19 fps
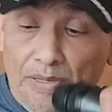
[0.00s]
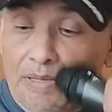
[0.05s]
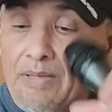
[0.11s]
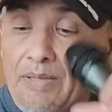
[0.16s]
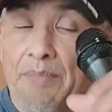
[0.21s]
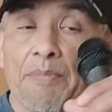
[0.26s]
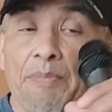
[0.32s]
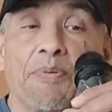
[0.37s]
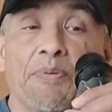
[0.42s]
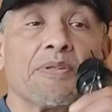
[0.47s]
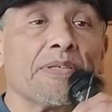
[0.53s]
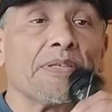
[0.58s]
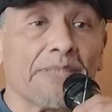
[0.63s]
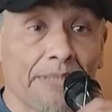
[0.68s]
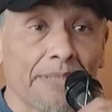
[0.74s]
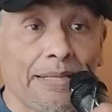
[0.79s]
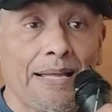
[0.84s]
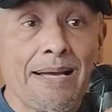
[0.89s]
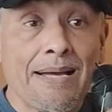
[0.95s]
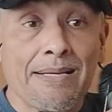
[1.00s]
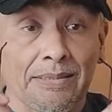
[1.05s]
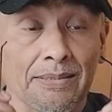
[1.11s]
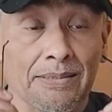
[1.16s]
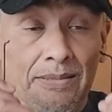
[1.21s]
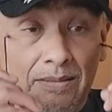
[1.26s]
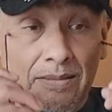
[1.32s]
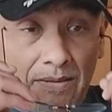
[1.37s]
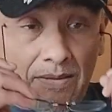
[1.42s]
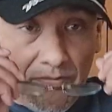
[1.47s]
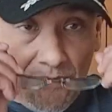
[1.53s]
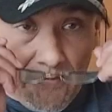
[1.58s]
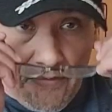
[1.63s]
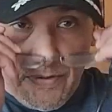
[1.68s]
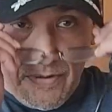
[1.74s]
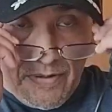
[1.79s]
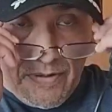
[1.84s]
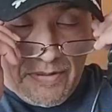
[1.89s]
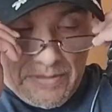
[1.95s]
me put these glasses on
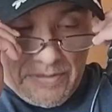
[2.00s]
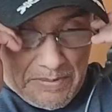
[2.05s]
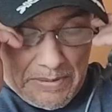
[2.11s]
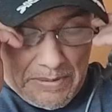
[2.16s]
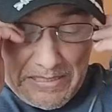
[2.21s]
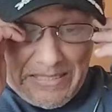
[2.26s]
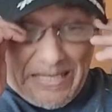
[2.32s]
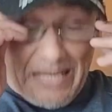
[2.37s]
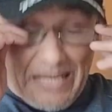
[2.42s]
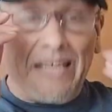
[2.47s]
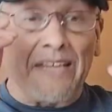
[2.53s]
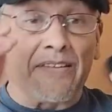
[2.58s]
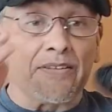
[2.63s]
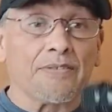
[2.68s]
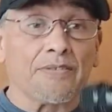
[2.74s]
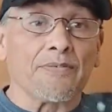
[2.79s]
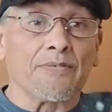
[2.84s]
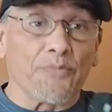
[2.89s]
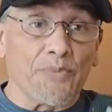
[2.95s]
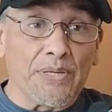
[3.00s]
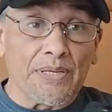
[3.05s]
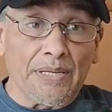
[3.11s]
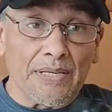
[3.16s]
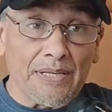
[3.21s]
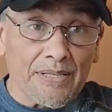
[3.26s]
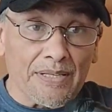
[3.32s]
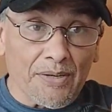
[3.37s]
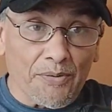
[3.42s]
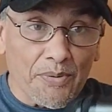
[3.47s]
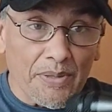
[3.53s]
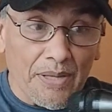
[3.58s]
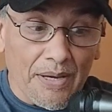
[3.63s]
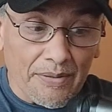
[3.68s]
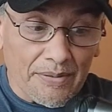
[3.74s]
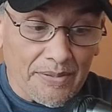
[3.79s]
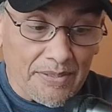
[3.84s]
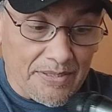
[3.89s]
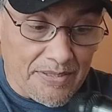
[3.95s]
first, because I can't read anything
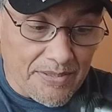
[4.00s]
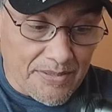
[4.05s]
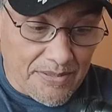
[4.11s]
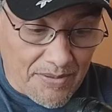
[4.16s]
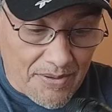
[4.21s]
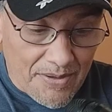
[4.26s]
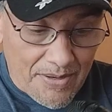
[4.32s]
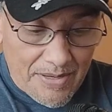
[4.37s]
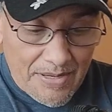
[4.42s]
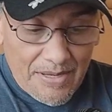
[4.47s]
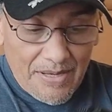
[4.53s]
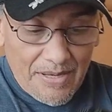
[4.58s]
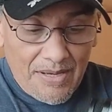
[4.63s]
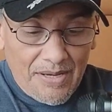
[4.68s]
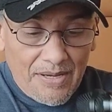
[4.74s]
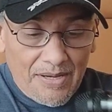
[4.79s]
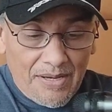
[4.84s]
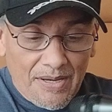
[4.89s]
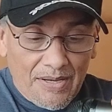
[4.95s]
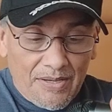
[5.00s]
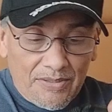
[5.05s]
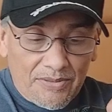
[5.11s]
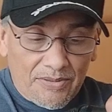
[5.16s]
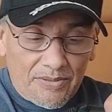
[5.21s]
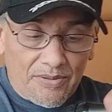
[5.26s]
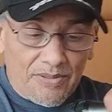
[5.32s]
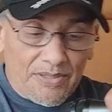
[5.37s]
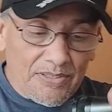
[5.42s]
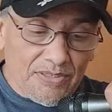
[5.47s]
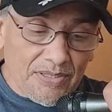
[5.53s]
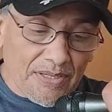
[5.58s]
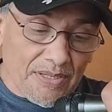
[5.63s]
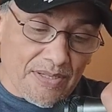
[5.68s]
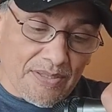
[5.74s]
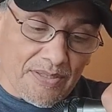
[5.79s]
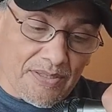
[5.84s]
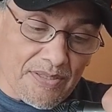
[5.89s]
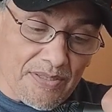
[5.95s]
without these, right? So this
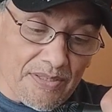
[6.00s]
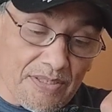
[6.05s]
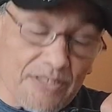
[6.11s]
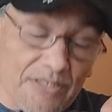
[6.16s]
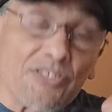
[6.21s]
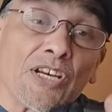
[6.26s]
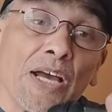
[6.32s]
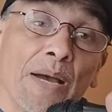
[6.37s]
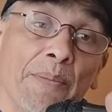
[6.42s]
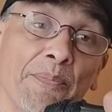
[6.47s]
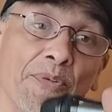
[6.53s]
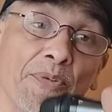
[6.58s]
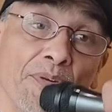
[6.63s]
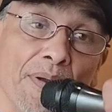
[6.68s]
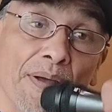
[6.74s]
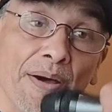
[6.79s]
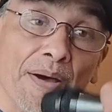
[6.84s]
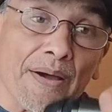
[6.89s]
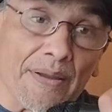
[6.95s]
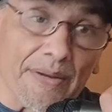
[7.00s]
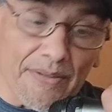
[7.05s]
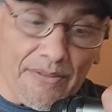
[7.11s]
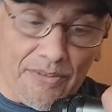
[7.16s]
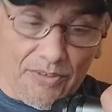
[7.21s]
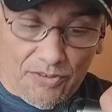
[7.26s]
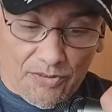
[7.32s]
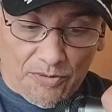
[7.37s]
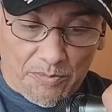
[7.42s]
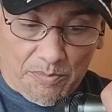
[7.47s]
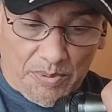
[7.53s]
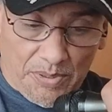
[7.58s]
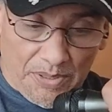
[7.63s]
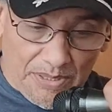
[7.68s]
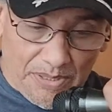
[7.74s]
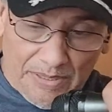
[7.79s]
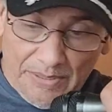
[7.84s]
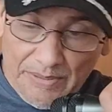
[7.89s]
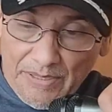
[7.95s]
is the chapter 9 in this
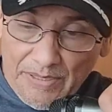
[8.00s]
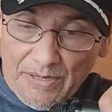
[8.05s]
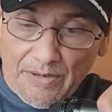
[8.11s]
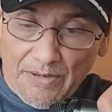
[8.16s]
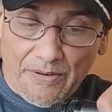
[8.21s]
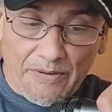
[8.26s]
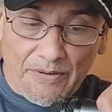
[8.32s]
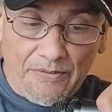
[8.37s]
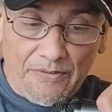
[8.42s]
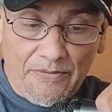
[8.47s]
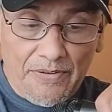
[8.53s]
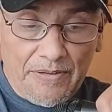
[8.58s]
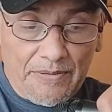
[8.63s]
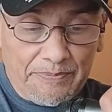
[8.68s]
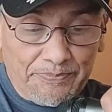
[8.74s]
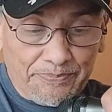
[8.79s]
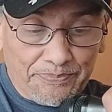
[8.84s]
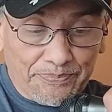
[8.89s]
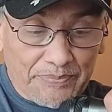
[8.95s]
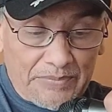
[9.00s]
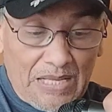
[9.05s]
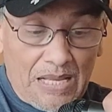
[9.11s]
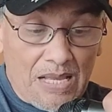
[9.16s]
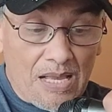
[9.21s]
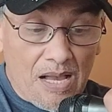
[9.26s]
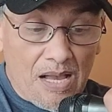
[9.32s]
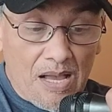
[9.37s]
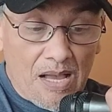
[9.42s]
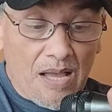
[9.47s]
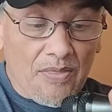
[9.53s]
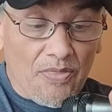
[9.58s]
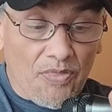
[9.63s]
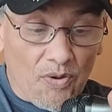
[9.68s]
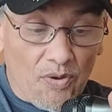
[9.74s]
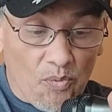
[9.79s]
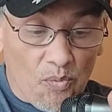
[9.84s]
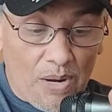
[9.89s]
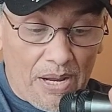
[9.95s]
book of
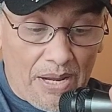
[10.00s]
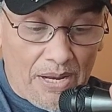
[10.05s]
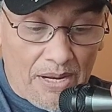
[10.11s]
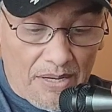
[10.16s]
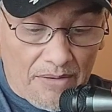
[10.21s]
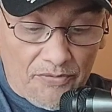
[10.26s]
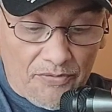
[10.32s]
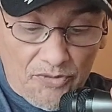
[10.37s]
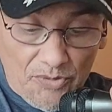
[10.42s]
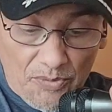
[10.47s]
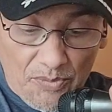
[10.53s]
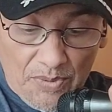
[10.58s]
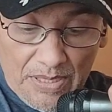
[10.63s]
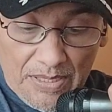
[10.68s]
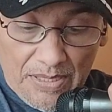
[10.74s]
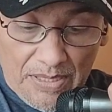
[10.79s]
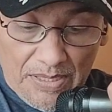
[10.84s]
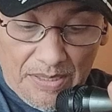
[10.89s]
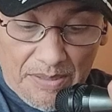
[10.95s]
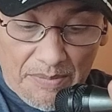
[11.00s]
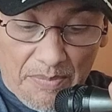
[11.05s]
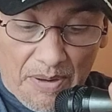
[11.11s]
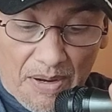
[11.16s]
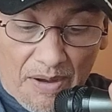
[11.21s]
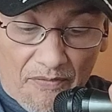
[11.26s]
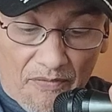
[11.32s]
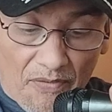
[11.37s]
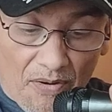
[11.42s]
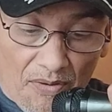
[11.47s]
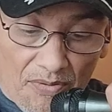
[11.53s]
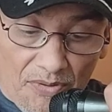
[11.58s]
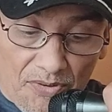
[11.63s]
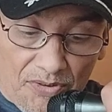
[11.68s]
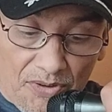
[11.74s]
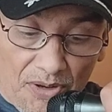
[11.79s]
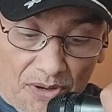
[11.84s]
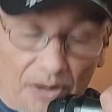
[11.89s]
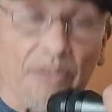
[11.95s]
The Way of Serenity by Father
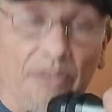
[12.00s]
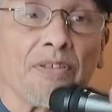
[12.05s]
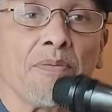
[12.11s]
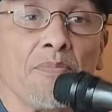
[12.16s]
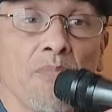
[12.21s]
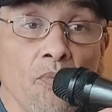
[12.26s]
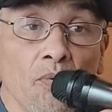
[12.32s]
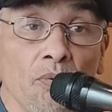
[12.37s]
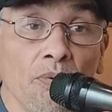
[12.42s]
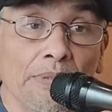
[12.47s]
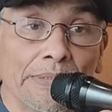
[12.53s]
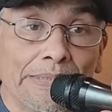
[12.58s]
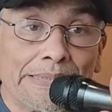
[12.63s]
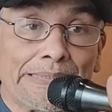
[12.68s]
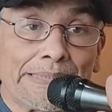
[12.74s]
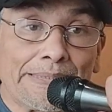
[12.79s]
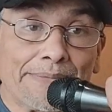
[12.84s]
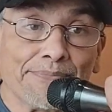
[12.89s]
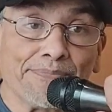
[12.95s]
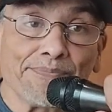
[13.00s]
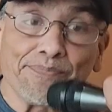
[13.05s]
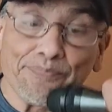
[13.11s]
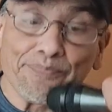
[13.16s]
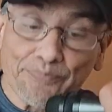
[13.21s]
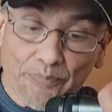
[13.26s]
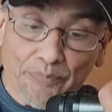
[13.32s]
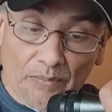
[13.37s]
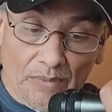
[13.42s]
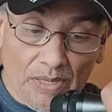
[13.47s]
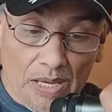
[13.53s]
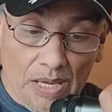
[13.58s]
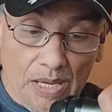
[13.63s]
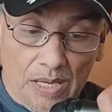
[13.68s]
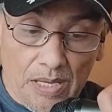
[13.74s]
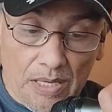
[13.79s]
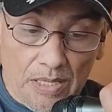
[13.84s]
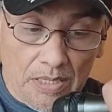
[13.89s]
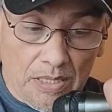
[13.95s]
Jonathan Morris.
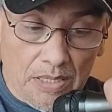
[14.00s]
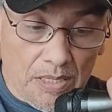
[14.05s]
And